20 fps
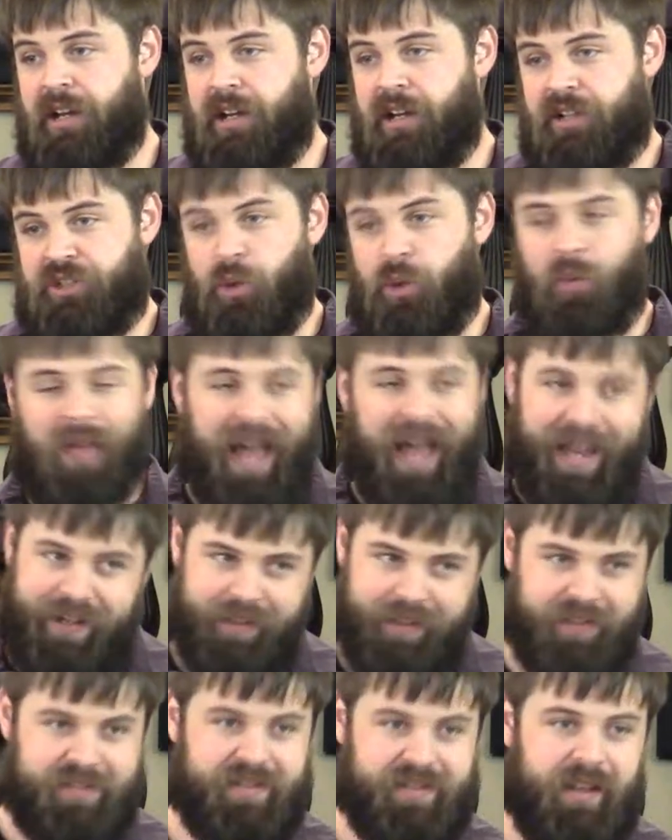Don't lie to
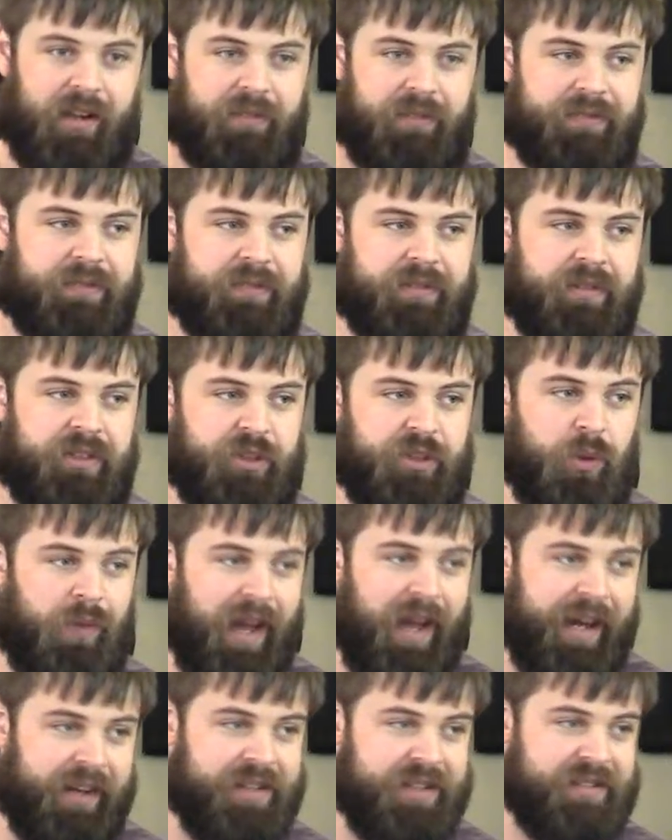yourself. Don't
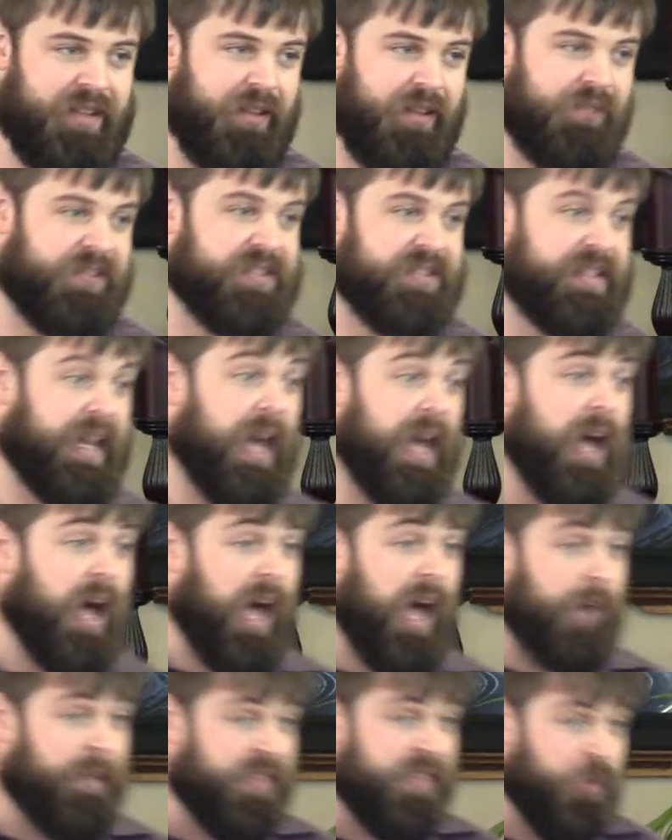lie to yourself and say,
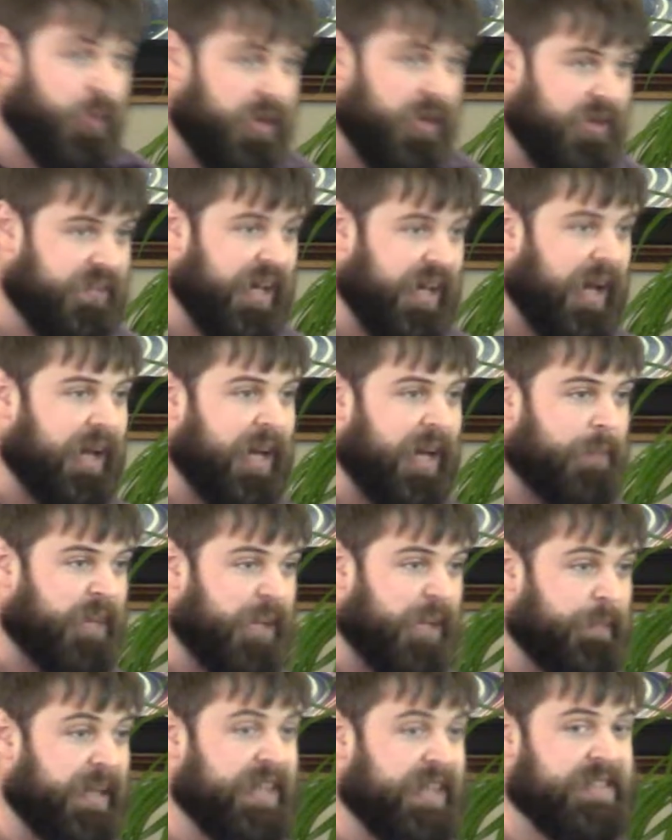I'm in the will of God, I'm
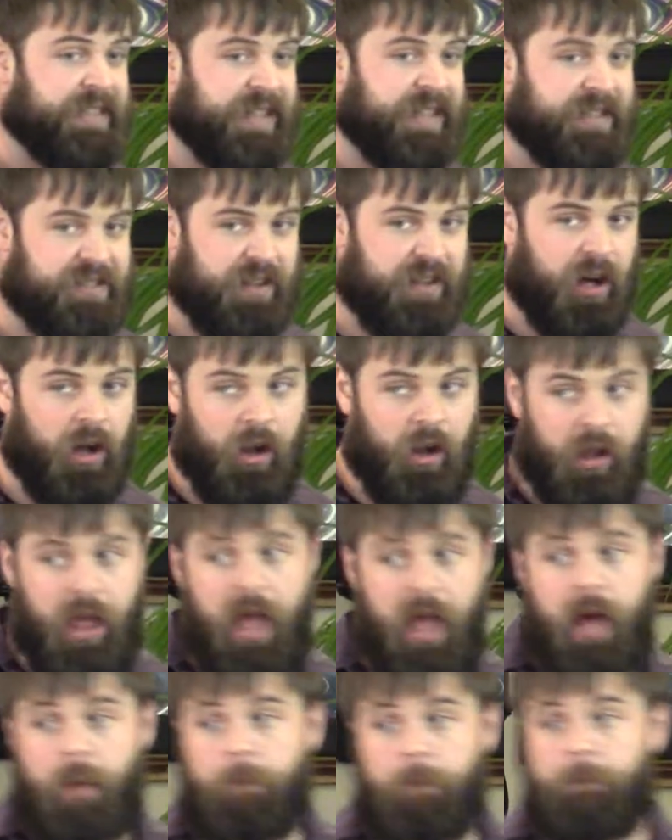committed to His call,
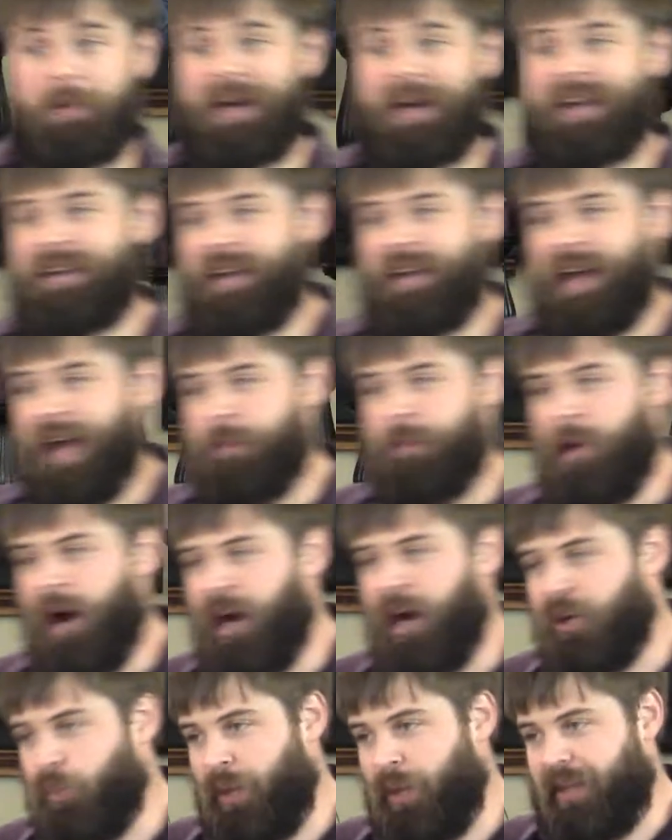but I'm
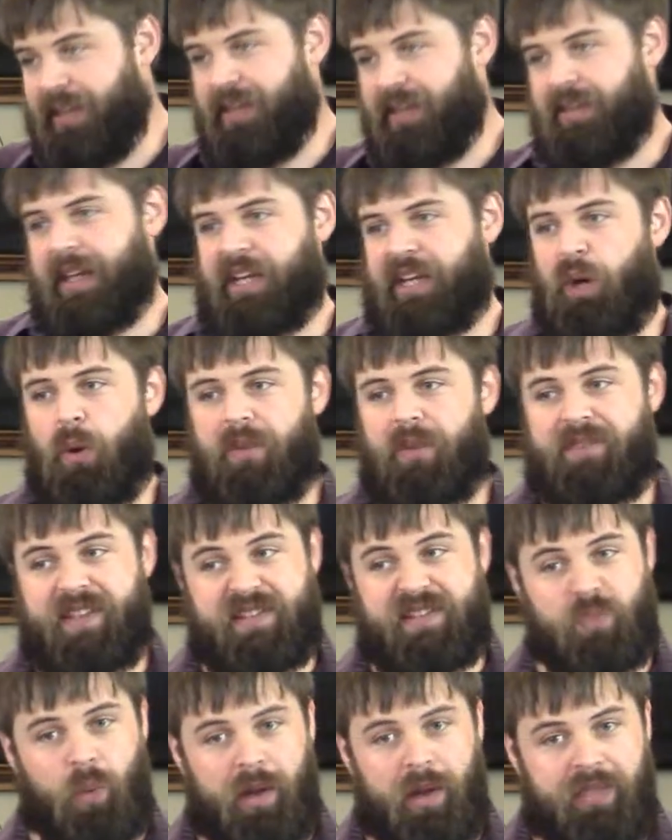unwilling to let go of
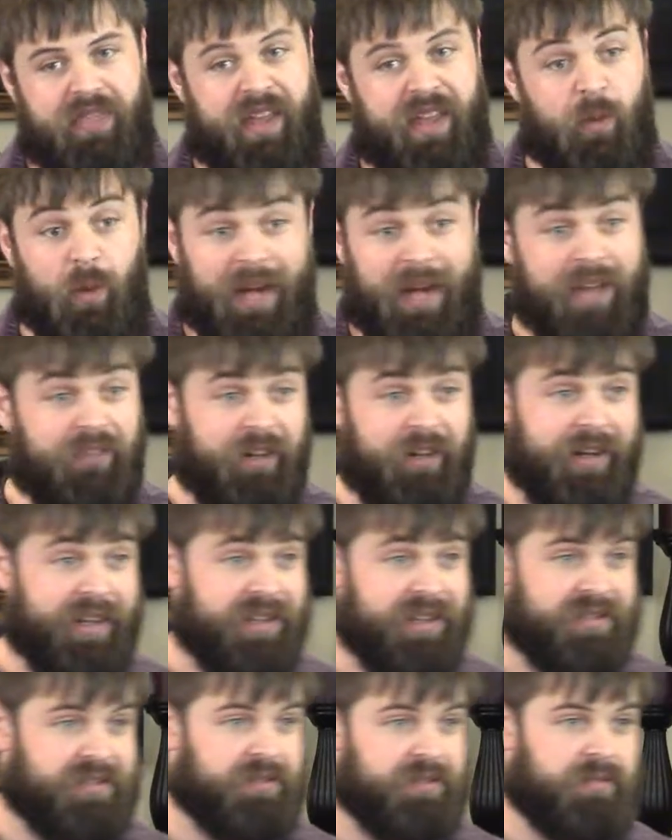this one thing, whatever it
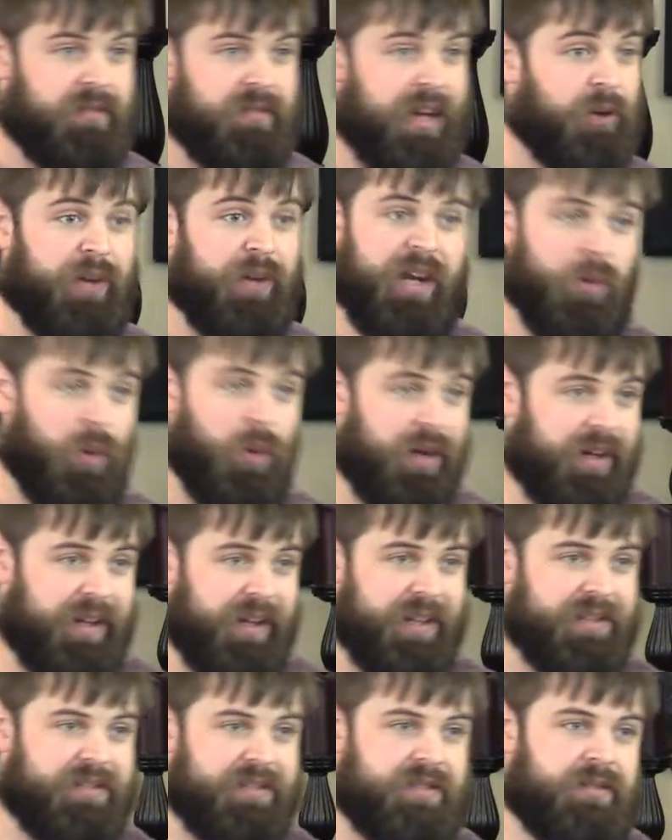is. I don't care what it
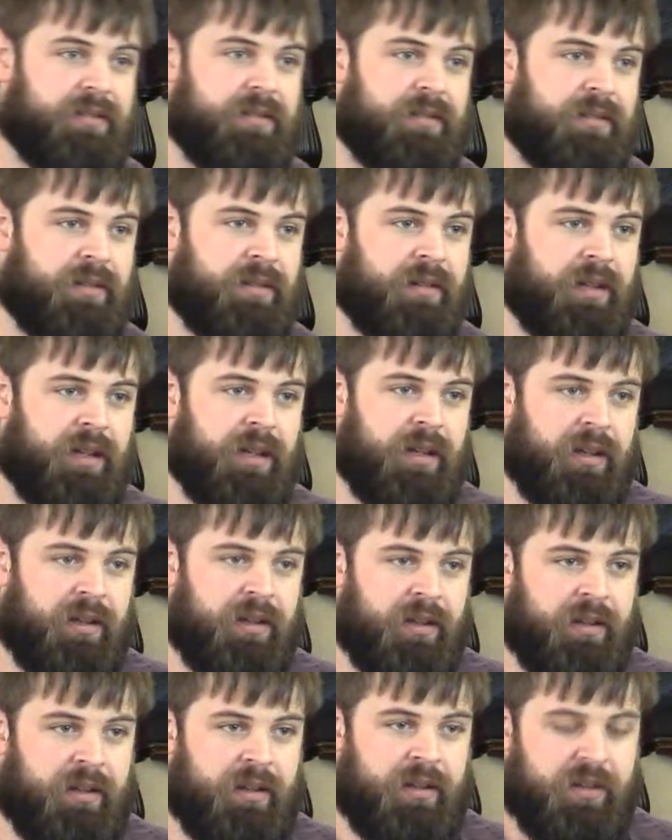is.
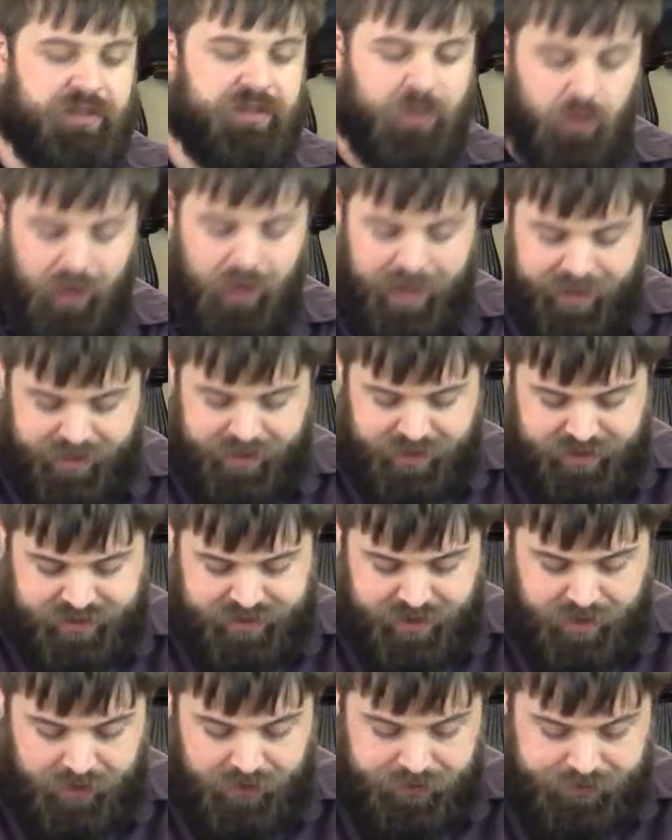Don't lie to
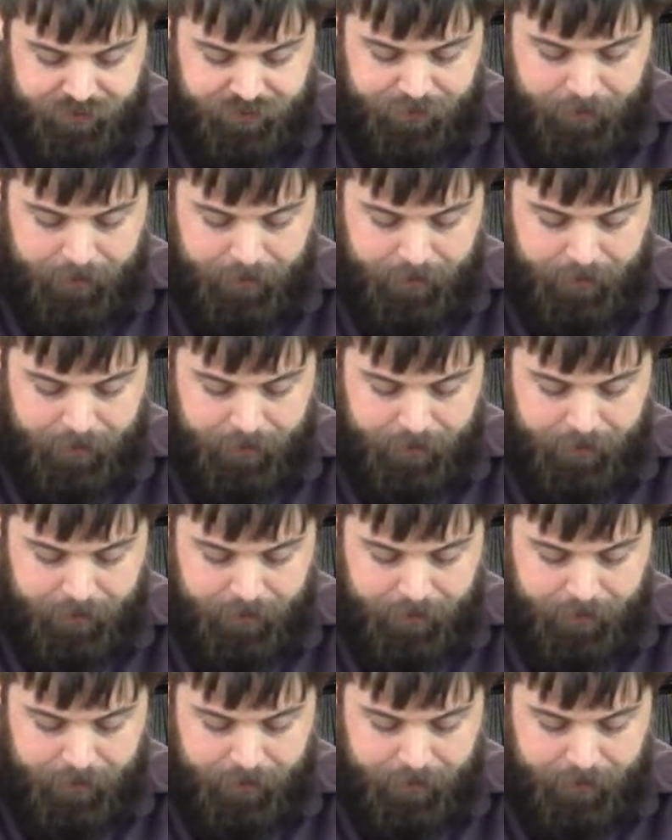yourself.